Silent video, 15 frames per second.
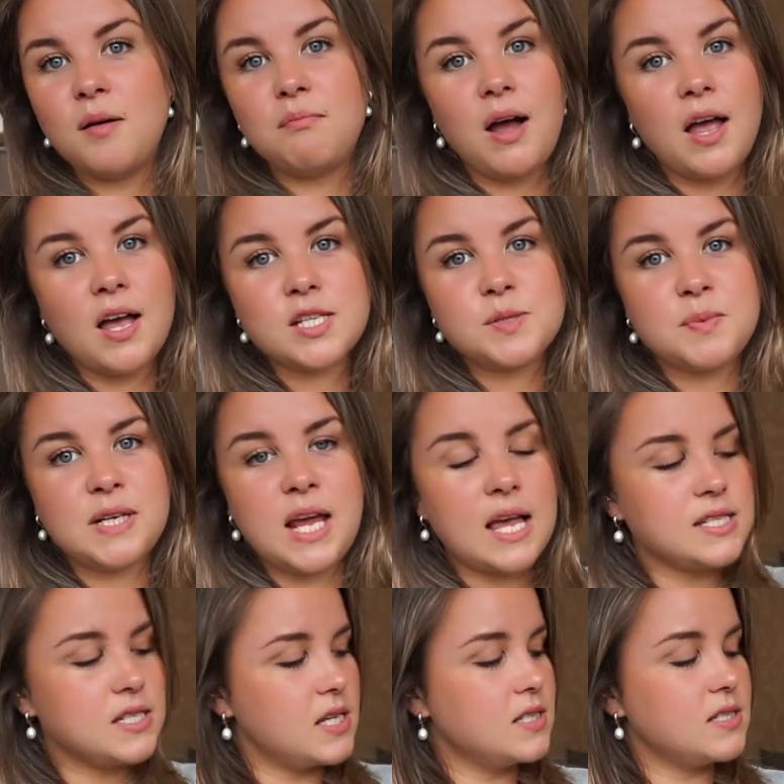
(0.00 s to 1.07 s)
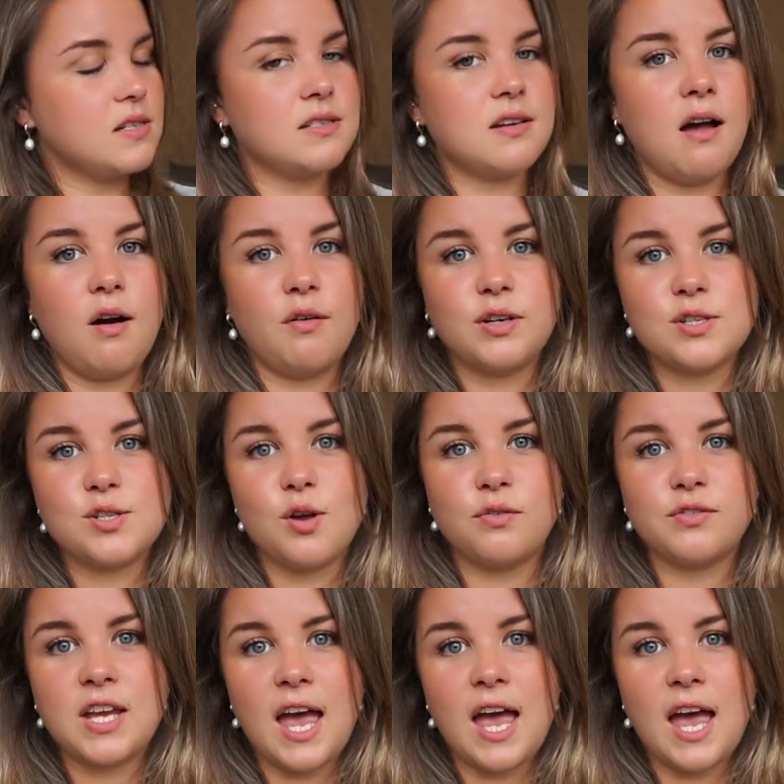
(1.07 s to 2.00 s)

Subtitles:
husband has his guitar in a soft